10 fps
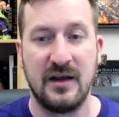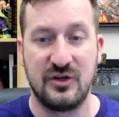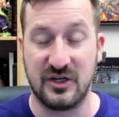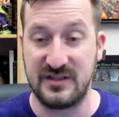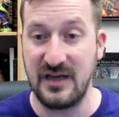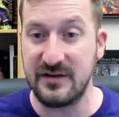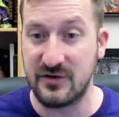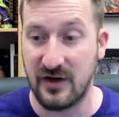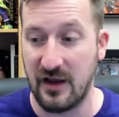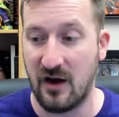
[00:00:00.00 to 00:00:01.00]
just
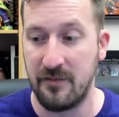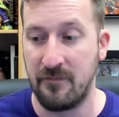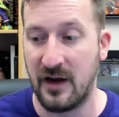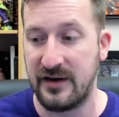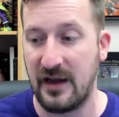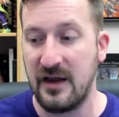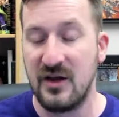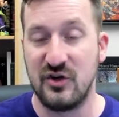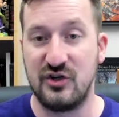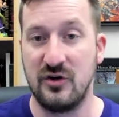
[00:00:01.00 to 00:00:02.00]
yesterday on Monday,
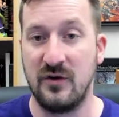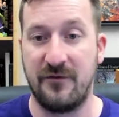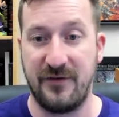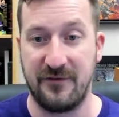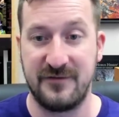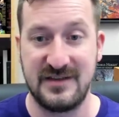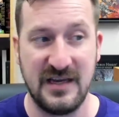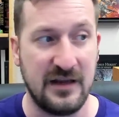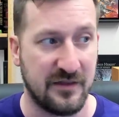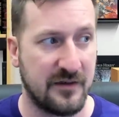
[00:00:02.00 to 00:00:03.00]
June
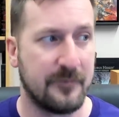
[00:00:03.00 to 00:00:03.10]
15th.